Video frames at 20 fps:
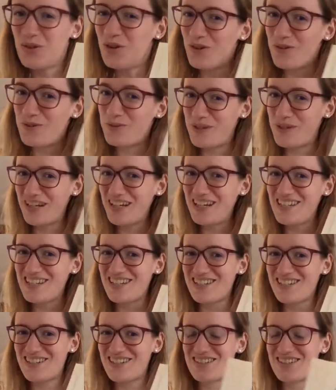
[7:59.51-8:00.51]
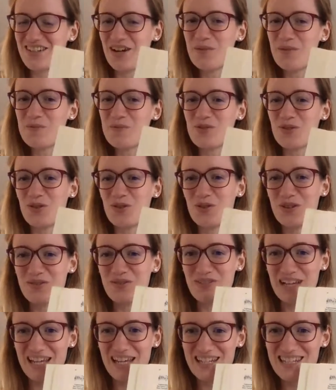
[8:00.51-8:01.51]
of which sharps or
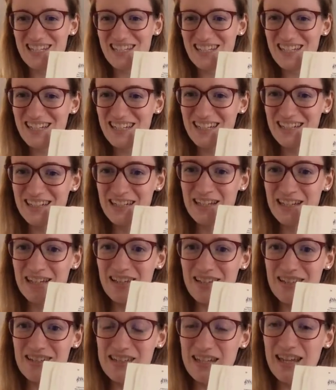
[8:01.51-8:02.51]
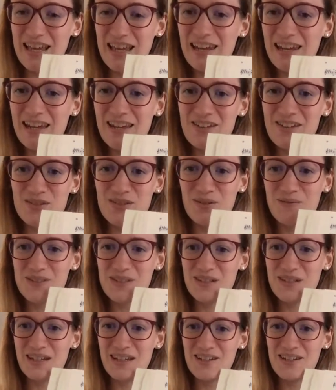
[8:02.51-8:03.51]
flats. Diana
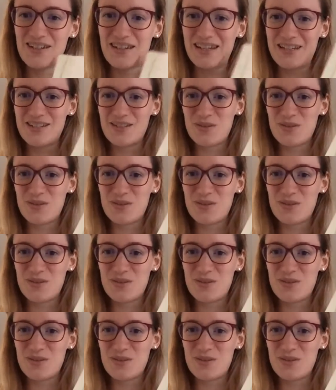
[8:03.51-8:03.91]
Thompson has, has